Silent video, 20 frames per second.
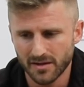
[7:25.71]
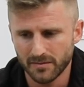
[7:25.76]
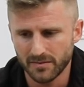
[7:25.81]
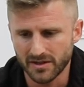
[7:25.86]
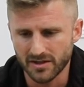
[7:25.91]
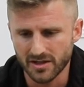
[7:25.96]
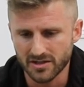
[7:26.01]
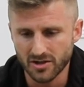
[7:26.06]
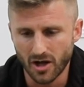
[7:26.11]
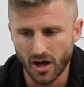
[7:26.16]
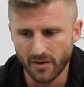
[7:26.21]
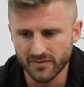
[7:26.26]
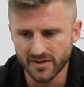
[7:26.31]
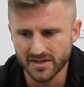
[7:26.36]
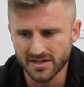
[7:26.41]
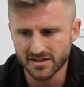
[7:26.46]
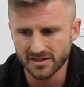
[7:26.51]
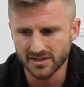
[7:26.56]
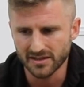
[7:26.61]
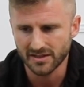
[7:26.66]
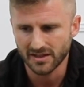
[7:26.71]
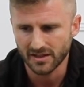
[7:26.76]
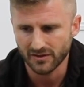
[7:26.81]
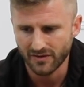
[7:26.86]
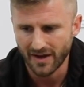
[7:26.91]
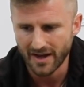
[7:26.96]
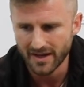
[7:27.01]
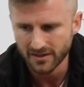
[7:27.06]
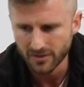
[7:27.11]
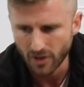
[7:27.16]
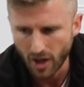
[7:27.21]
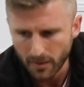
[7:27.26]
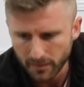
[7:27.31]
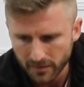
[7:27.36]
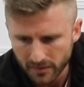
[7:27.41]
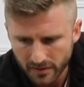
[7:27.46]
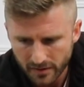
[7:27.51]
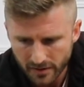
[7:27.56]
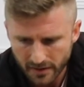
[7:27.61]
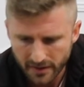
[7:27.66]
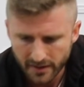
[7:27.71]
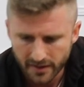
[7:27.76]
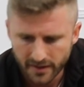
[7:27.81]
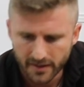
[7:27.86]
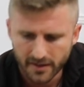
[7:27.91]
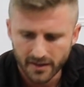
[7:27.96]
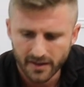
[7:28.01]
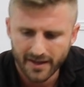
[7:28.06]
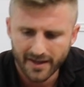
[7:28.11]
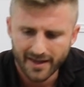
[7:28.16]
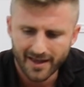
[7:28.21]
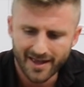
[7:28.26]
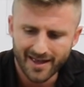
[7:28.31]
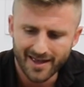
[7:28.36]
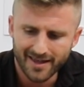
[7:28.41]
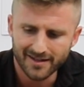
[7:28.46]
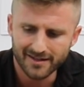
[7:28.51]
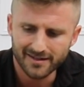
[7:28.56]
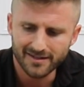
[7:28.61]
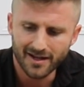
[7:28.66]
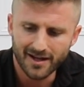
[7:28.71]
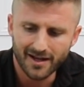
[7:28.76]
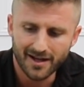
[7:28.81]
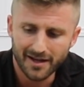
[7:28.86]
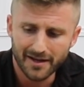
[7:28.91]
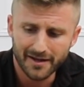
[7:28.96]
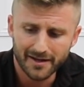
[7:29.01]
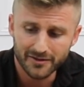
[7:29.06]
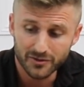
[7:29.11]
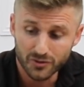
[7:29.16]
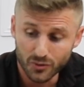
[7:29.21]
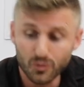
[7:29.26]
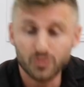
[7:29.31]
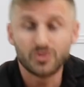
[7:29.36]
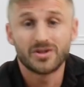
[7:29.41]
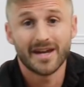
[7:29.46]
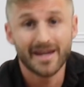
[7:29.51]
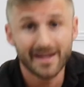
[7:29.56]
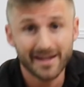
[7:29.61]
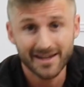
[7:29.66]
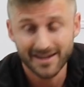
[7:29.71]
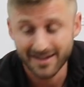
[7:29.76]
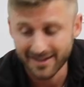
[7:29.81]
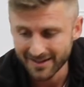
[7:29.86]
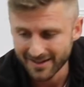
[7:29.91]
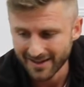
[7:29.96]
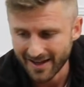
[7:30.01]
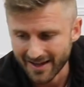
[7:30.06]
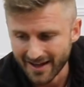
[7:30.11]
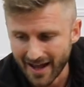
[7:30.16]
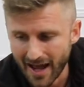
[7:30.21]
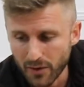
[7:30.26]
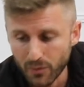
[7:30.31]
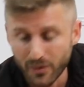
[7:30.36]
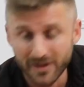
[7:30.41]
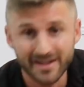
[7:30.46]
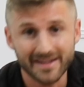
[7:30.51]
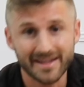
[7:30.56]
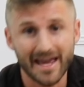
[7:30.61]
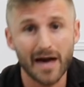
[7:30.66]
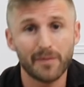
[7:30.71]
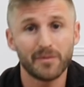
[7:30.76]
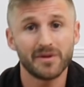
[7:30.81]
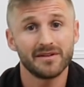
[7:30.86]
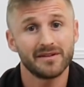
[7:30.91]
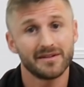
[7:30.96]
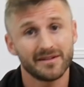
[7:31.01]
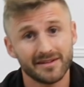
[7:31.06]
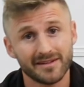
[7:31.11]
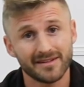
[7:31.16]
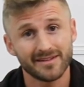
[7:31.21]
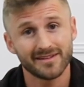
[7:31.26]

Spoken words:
Because obviously, if I double and you take and I win a gammon,